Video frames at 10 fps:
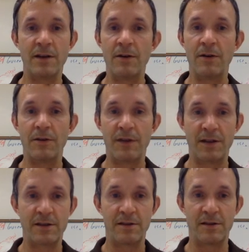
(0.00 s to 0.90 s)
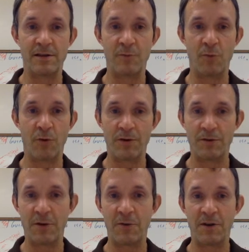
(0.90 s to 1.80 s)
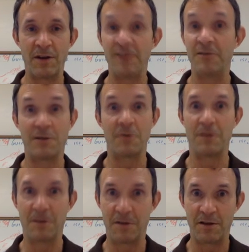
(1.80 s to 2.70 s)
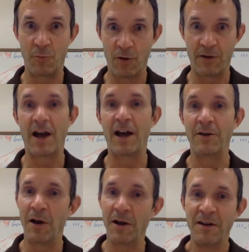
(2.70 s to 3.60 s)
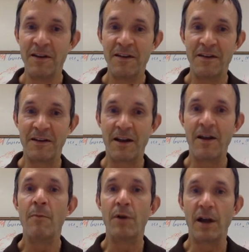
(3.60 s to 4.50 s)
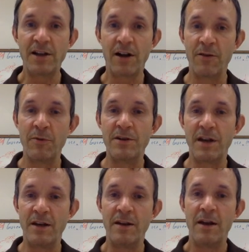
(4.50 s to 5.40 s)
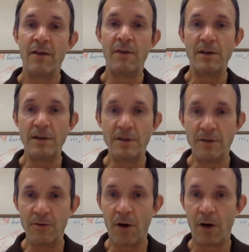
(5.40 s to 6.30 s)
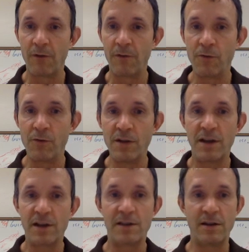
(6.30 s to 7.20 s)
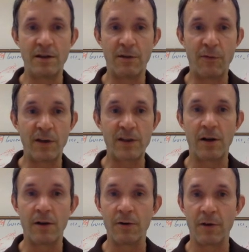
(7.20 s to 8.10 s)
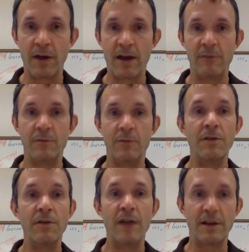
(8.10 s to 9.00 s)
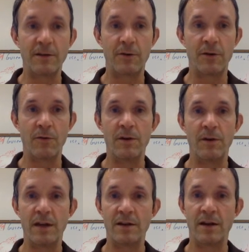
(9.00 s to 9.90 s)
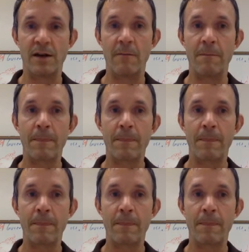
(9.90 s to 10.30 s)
I know that this is more than 21 days, so it's more of a guideline. Okay, but I tell them a date. They need to do all of their retakes. They need to fix all their labs within that 21-day time.